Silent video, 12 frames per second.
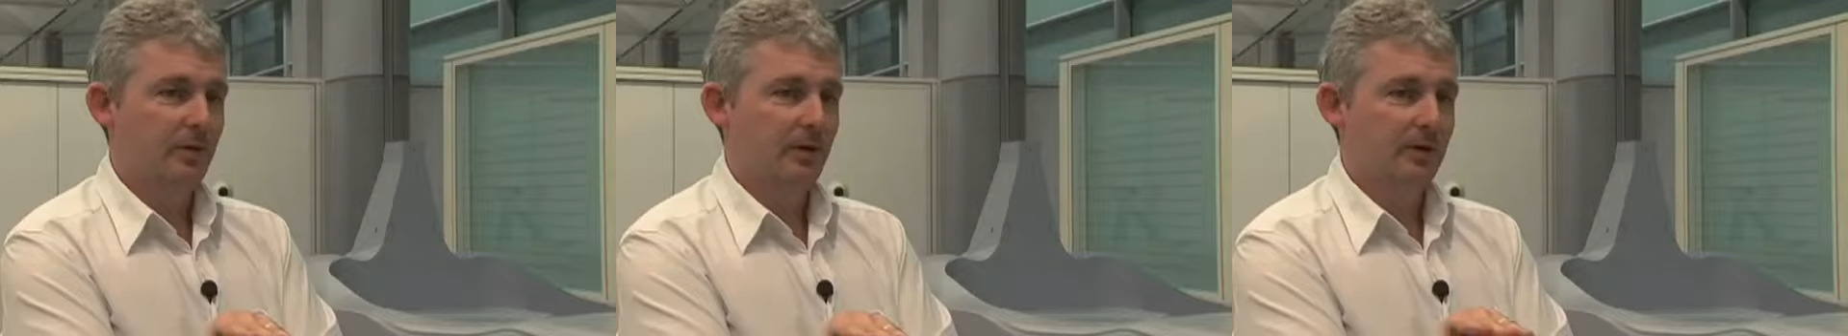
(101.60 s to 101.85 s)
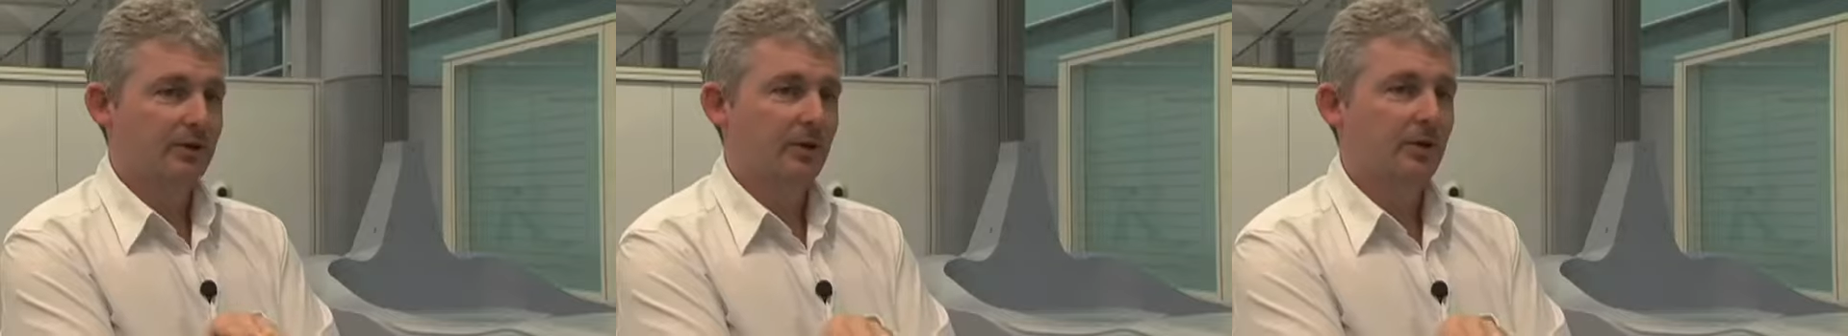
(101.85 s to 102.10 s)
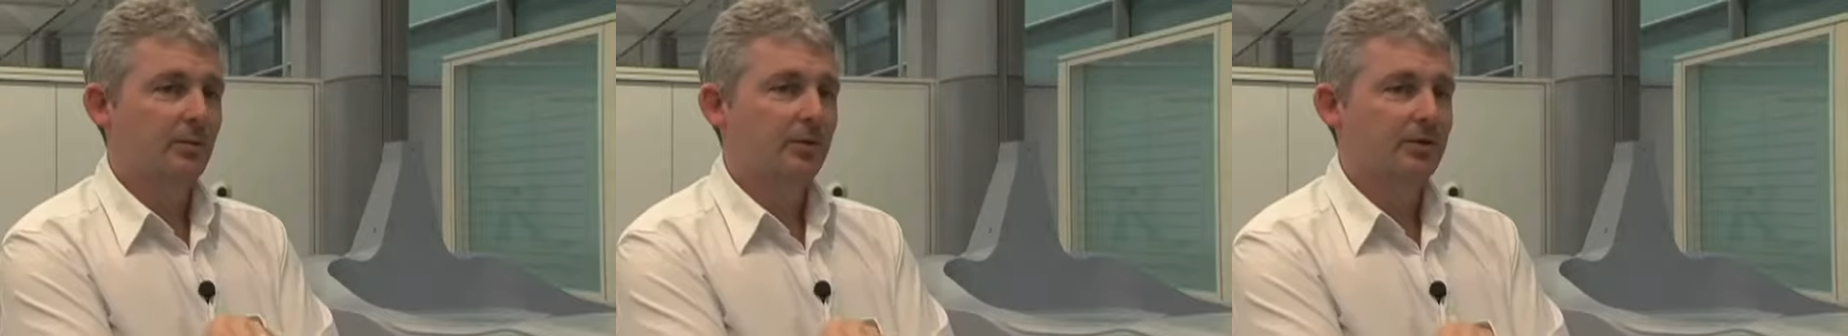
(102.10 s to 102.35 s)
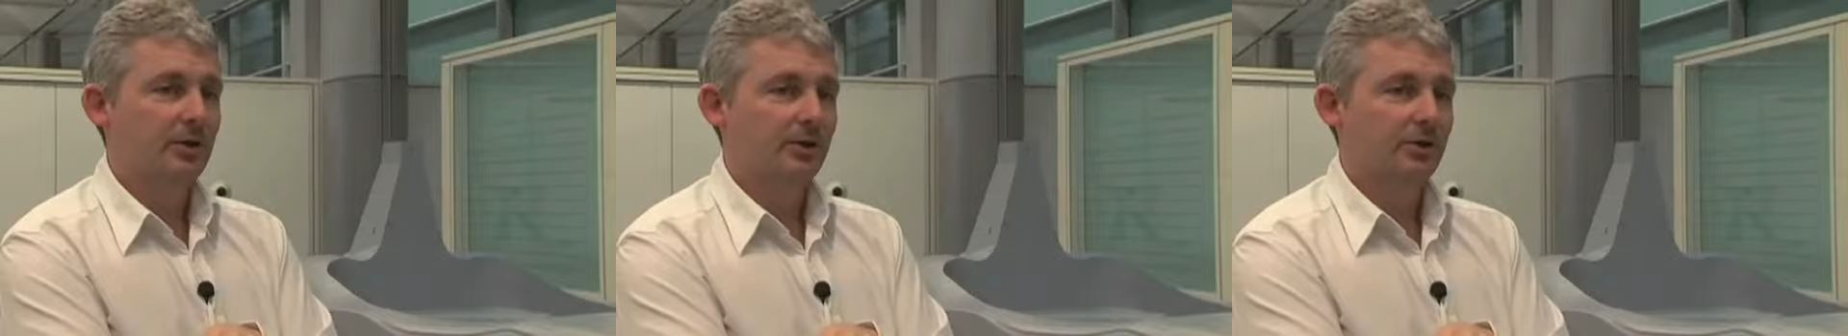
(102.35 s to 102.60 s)
be in a certain
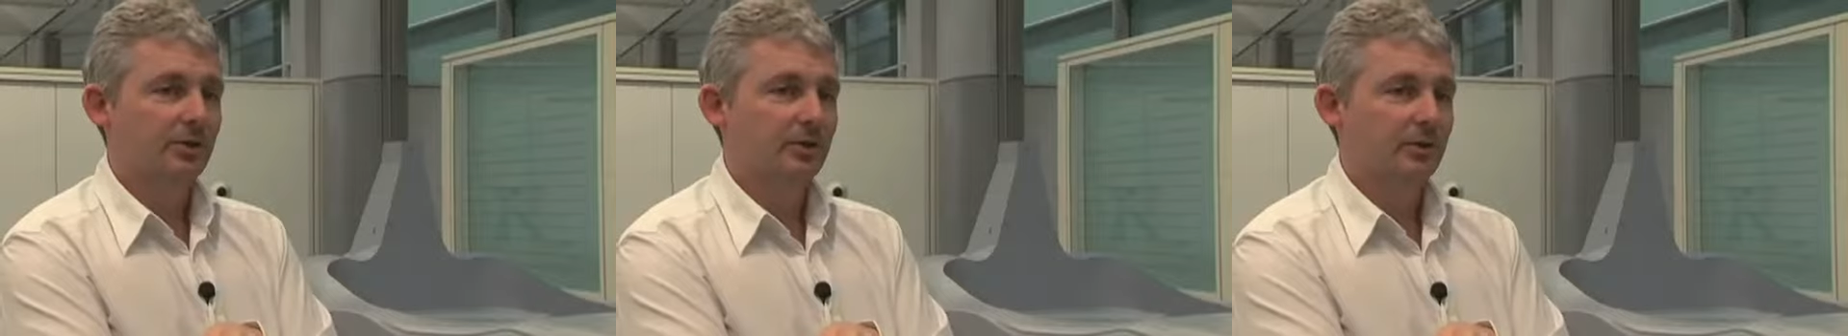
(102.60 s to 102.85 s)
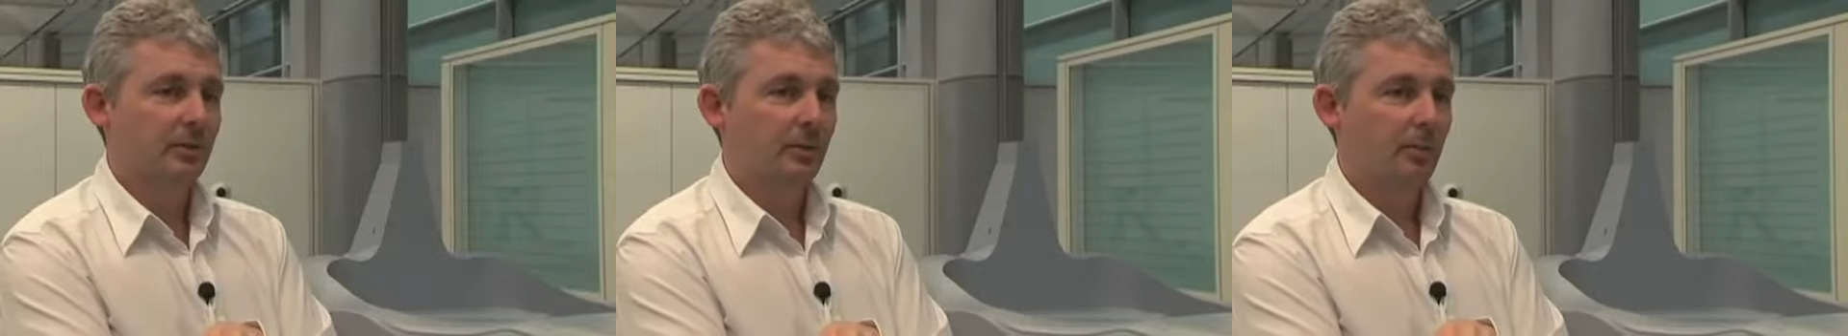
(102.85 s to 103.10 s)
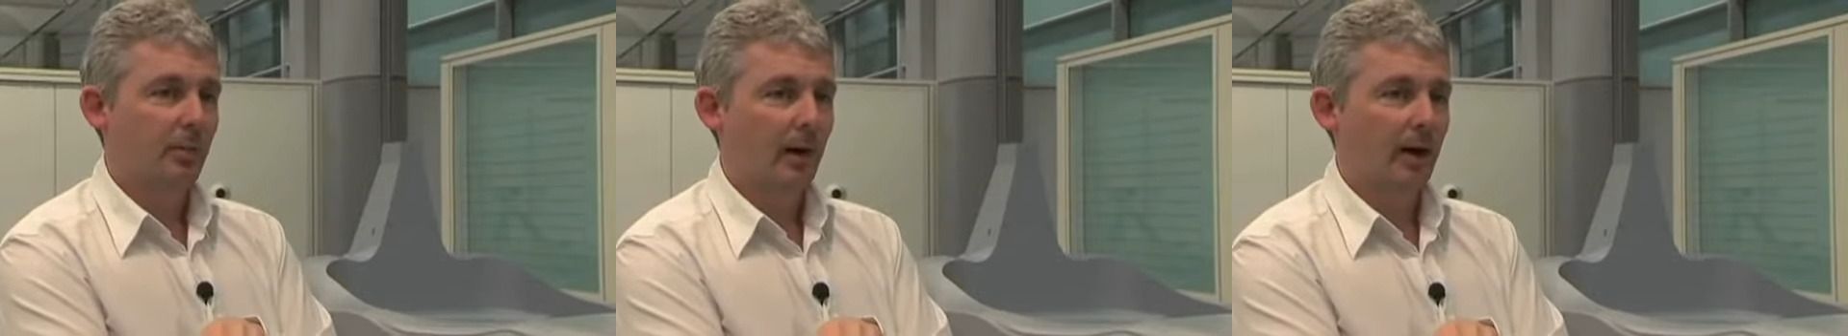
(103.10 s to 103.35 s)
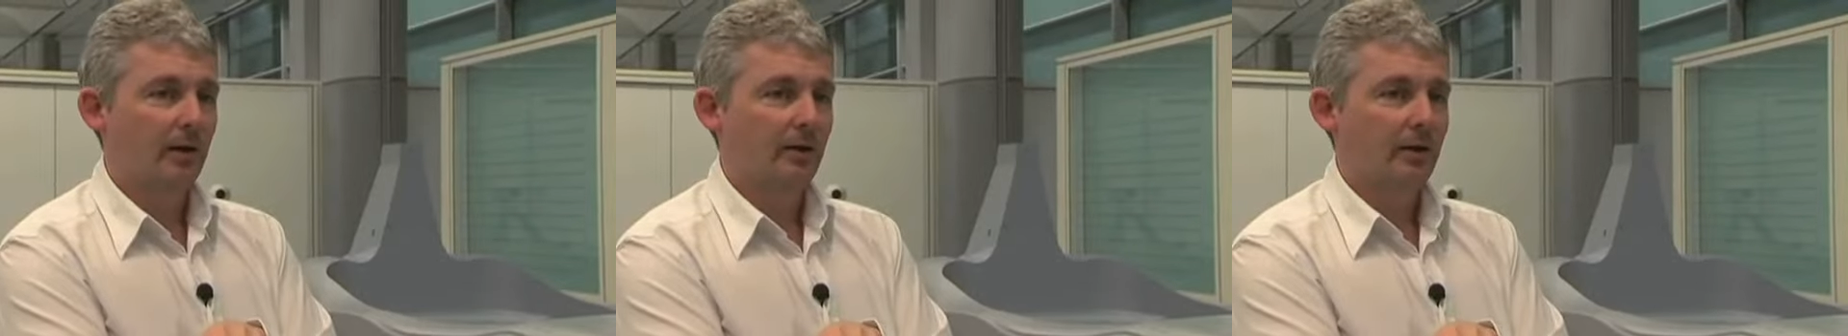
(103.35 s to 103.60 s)
position,
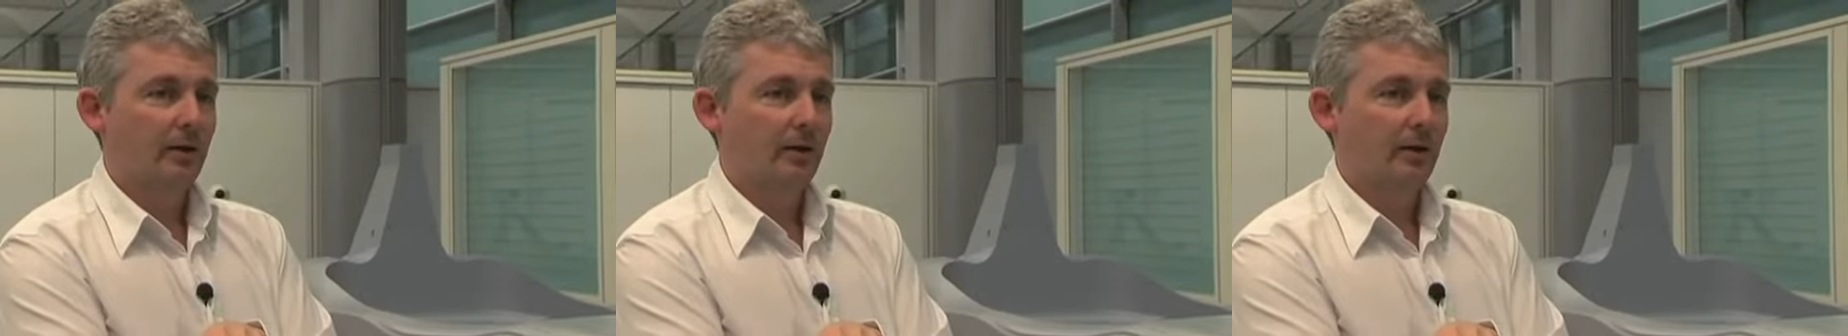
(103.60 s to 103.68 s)
but